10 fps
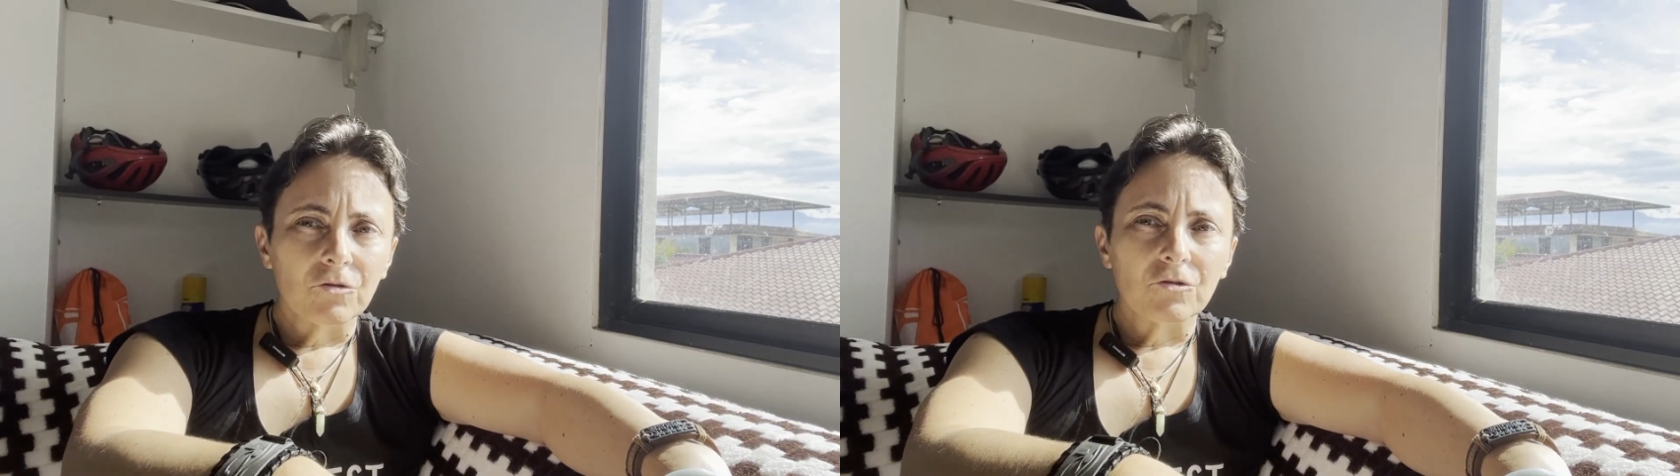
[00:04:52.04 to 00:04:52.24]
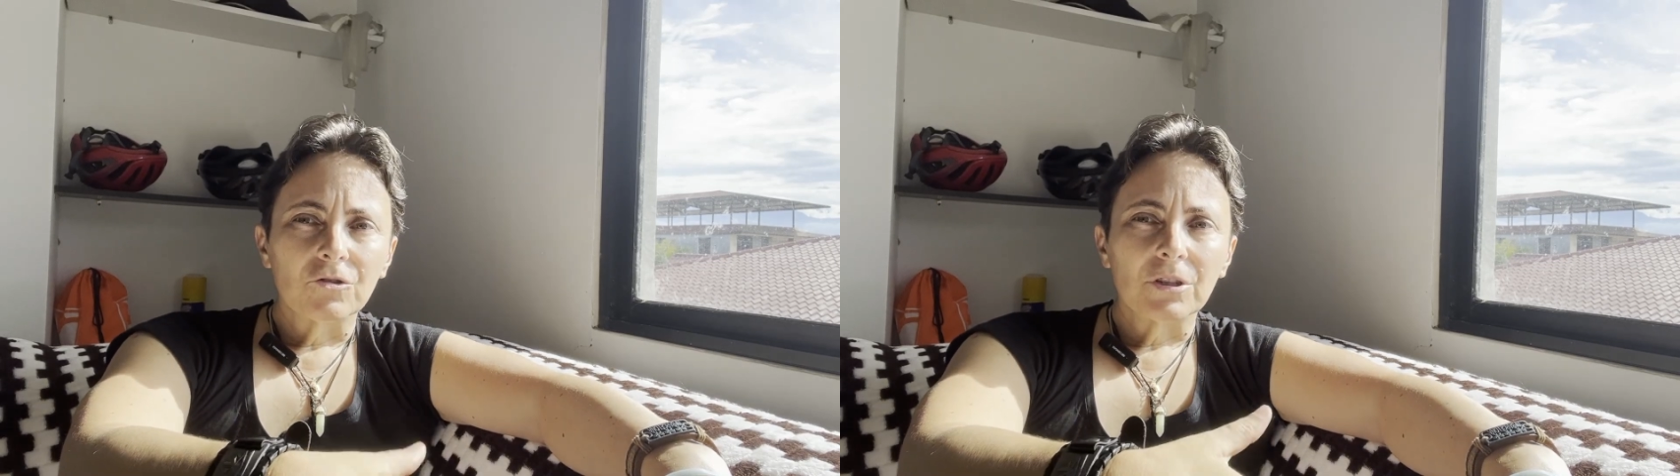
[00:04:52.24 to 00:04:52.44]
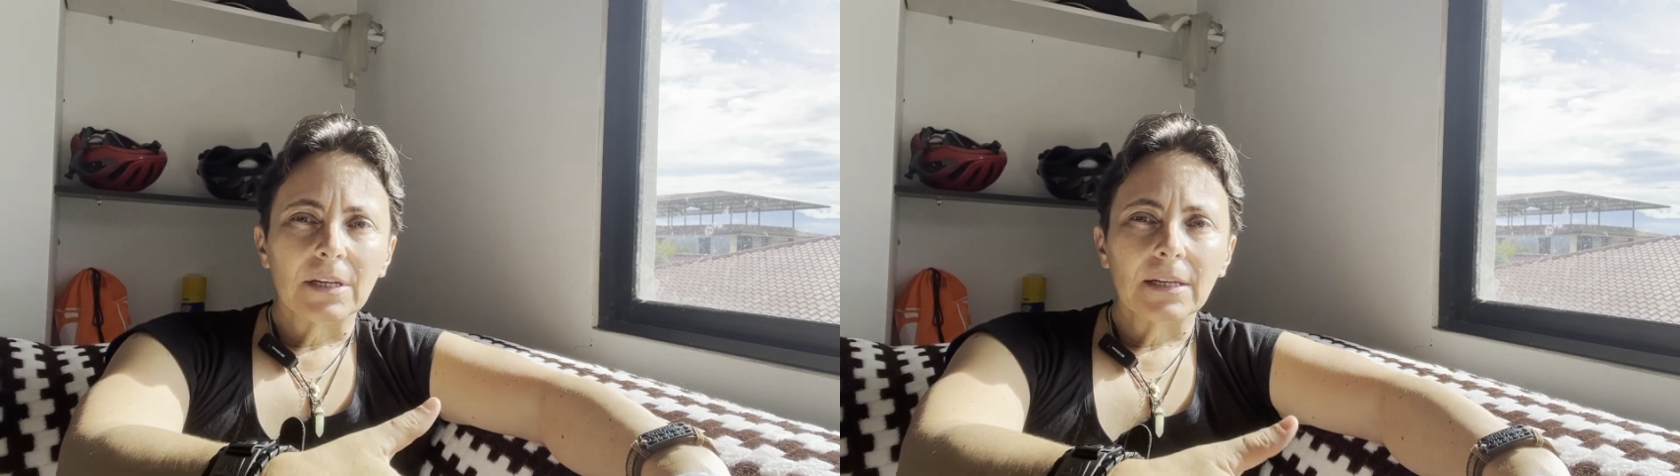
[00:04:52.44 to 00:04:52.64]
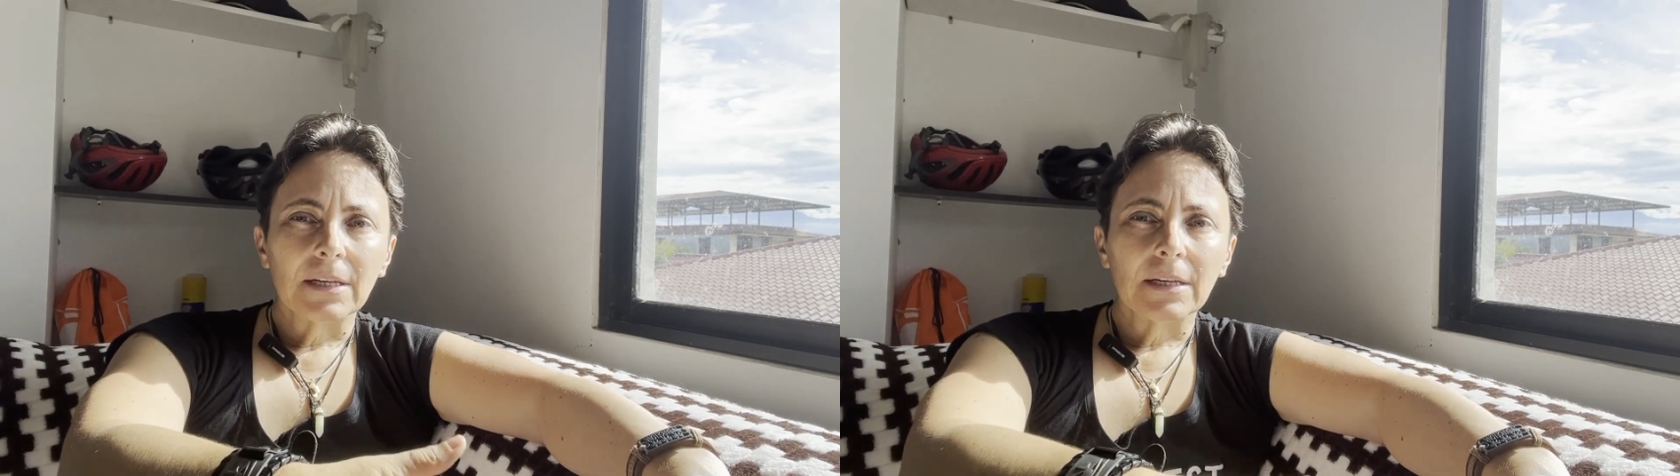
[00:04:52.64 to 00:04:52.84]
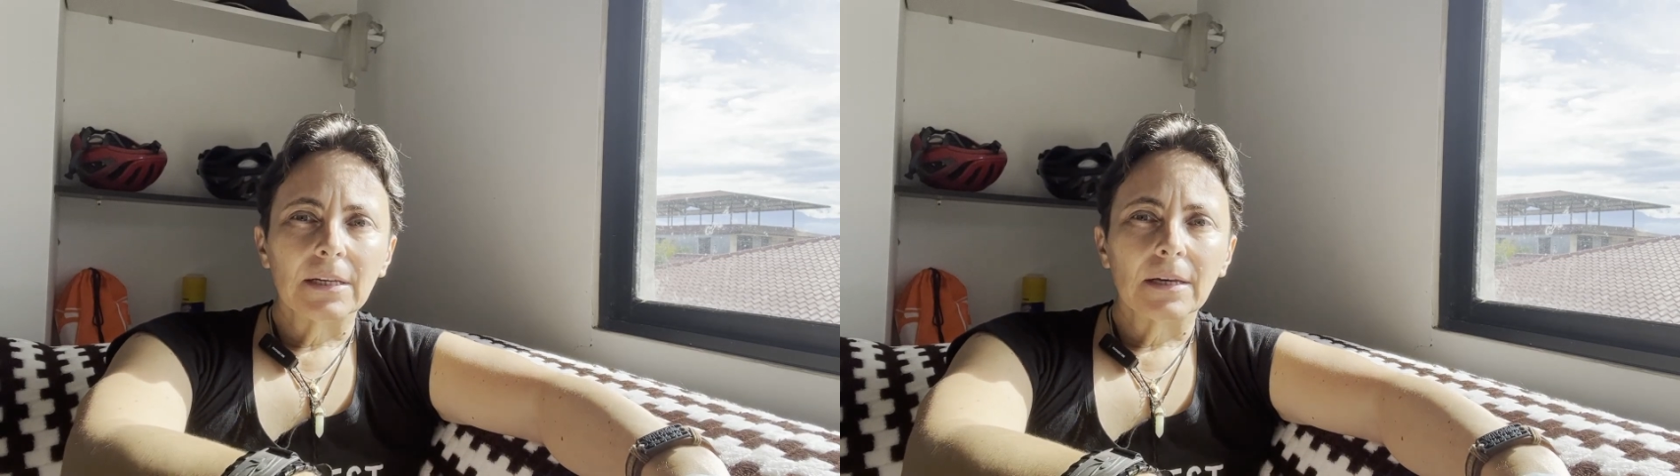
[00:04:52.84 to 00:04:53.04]

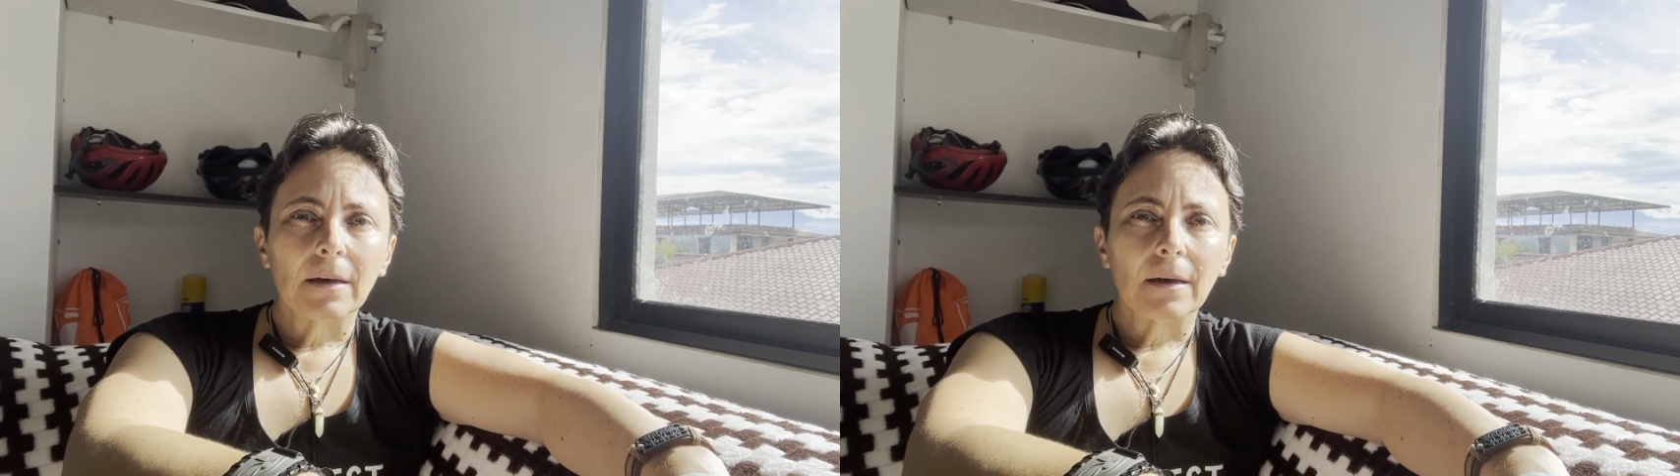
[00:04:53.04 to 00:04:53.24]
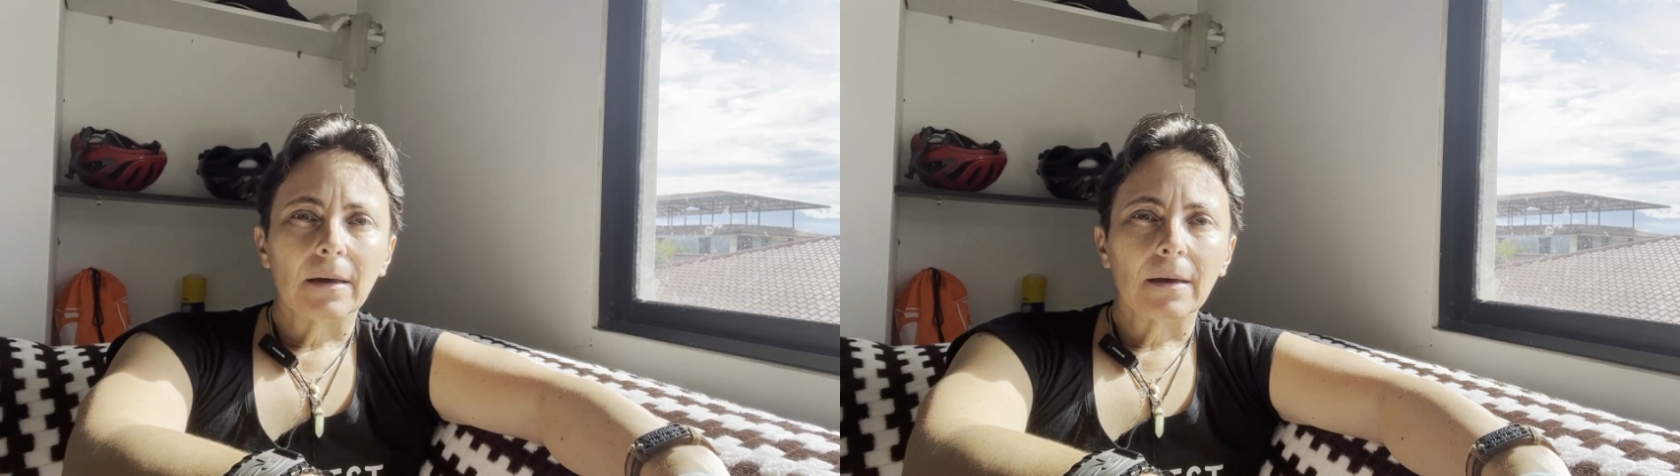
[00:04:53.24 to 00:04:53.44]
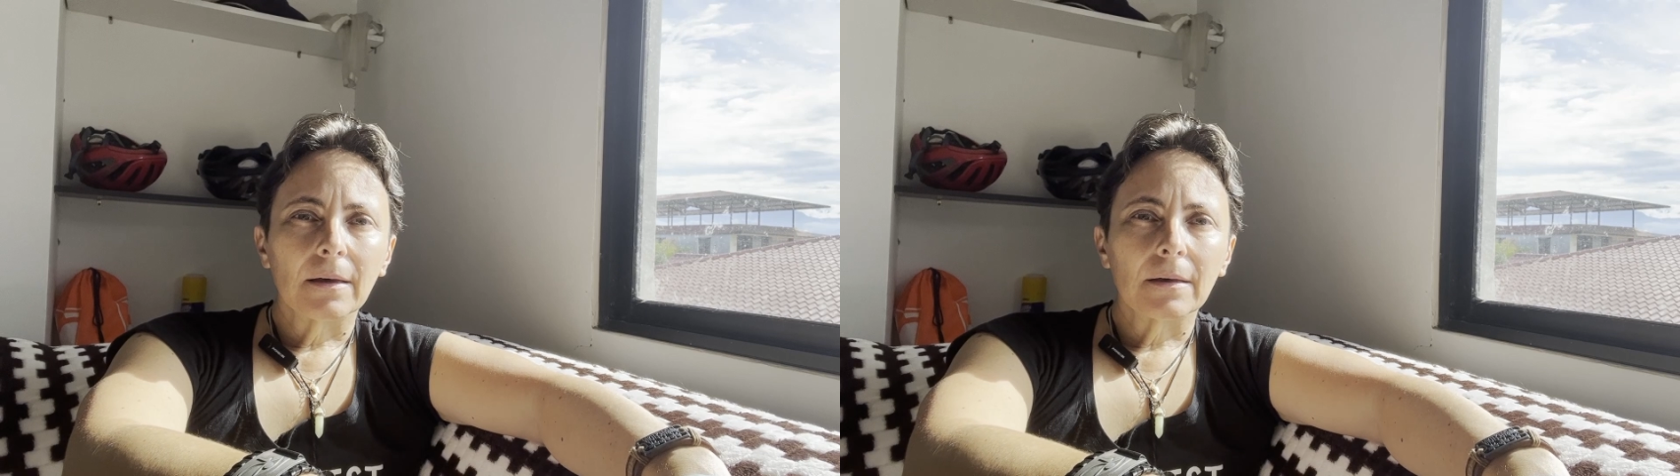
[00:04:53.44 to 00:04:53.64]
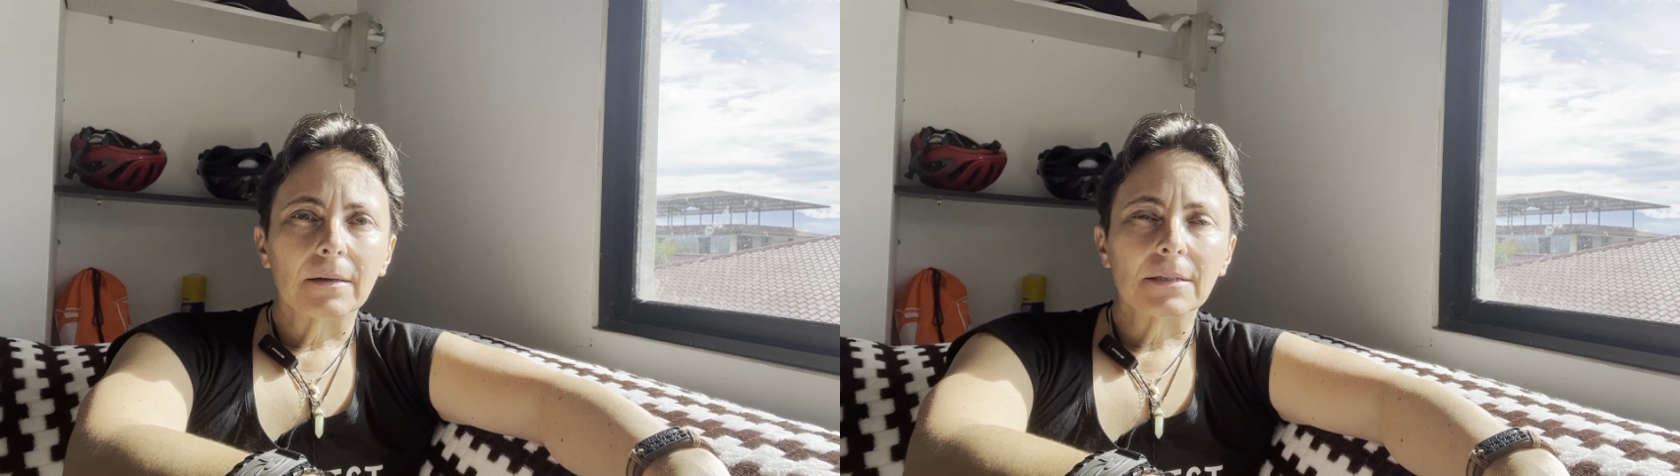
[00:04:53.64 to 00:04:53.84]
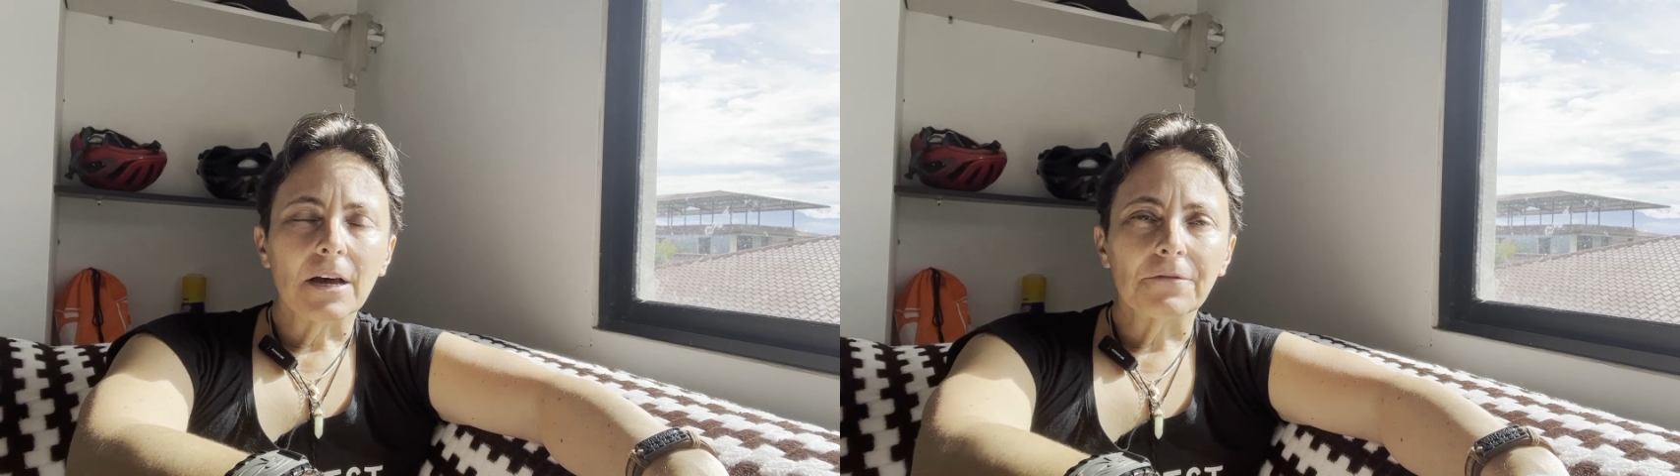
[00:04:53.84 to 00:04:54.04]
she
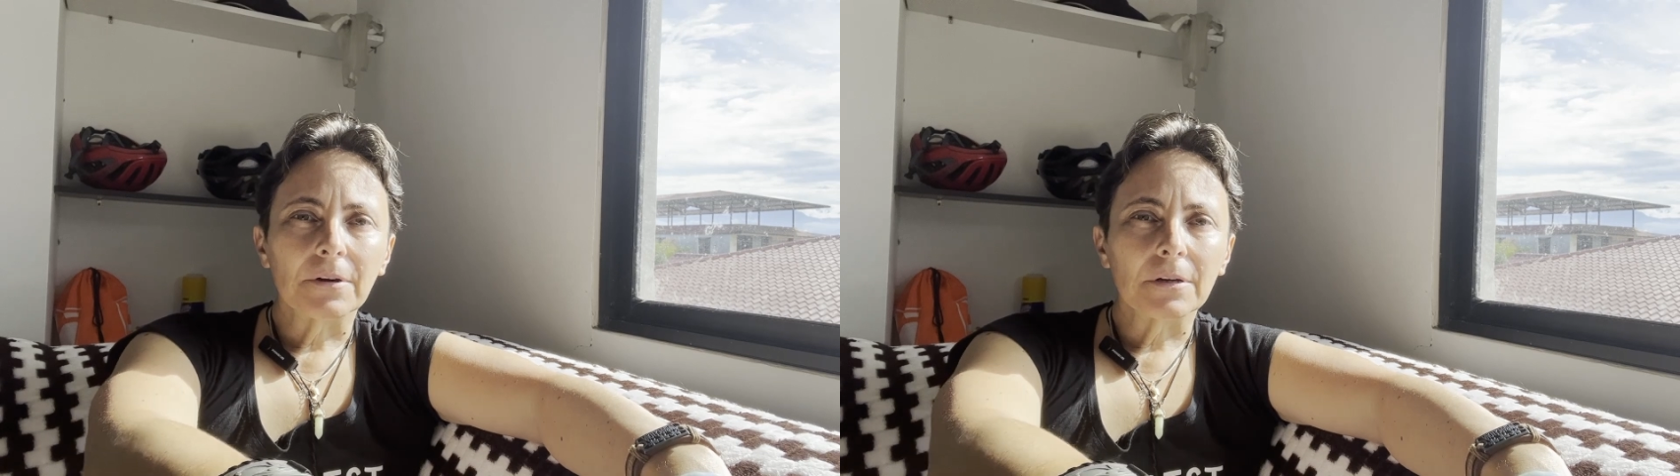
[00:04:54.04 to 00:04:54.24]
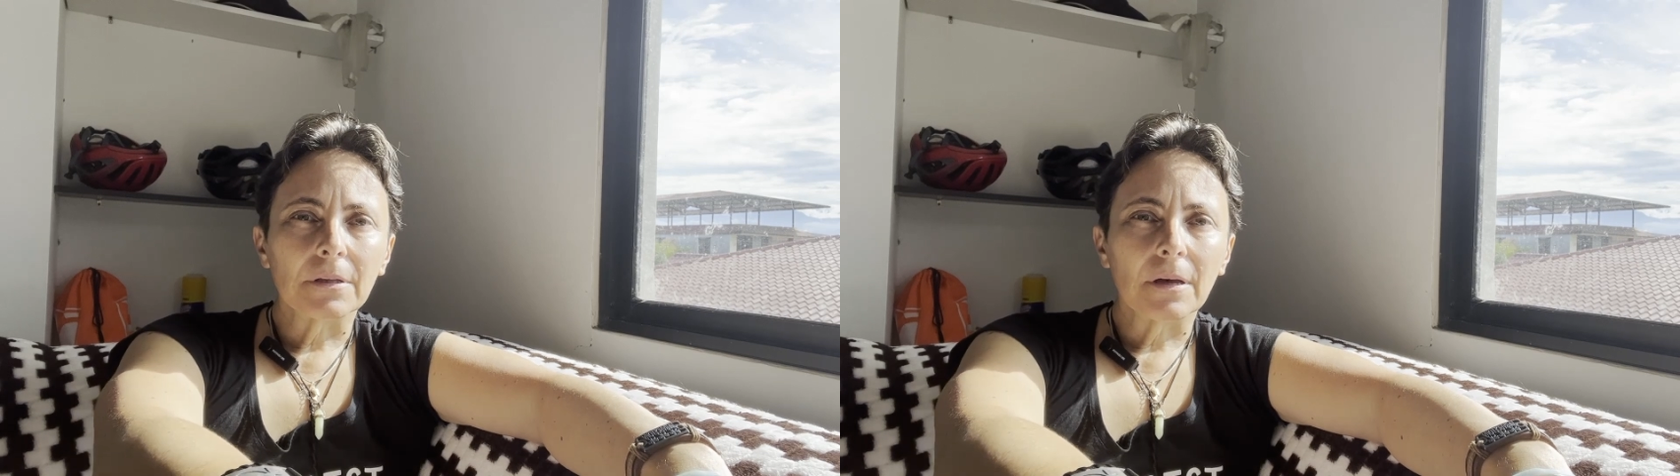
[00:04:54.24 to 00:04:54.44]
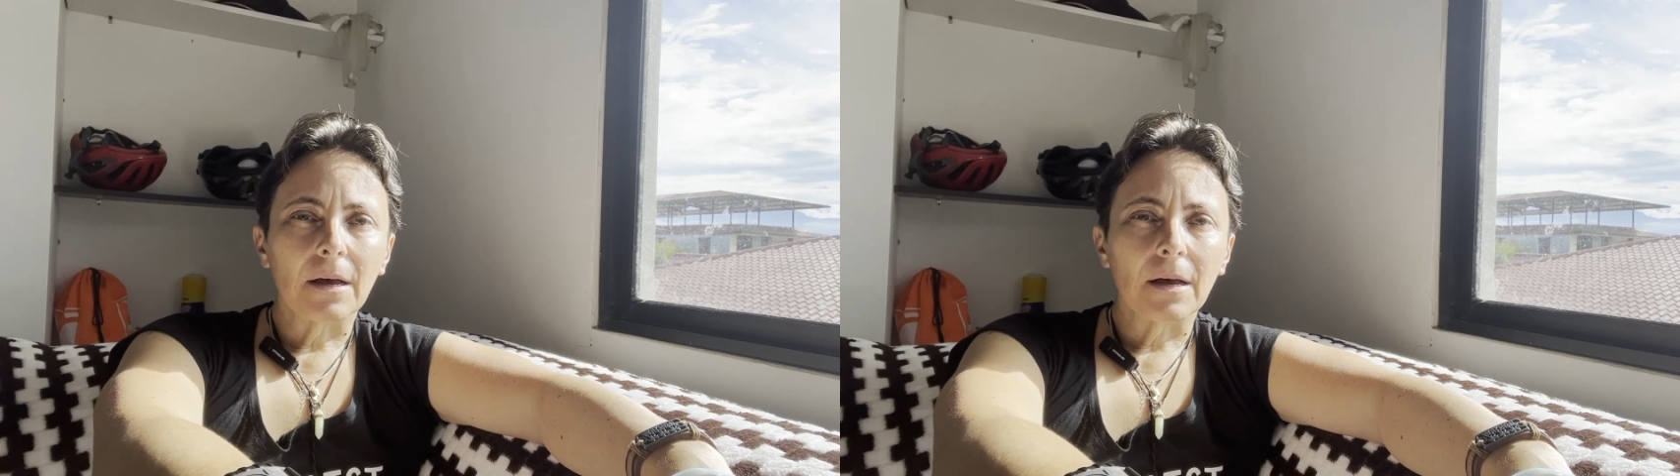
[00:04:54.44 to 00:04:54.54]
suffered